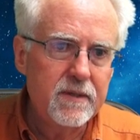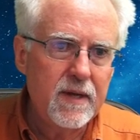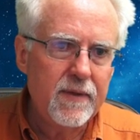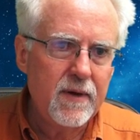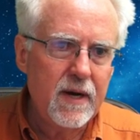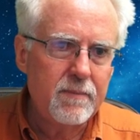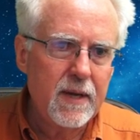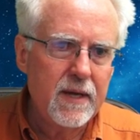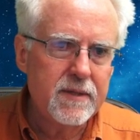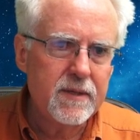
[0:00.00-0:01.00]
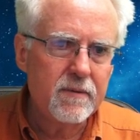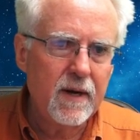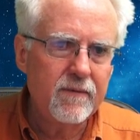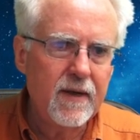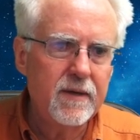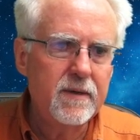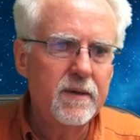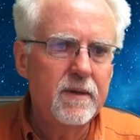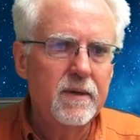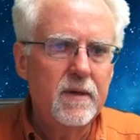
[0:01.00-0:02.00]
I thought I passed it right value.
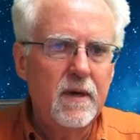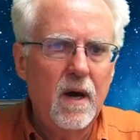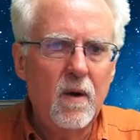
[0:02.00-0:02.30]
Oh,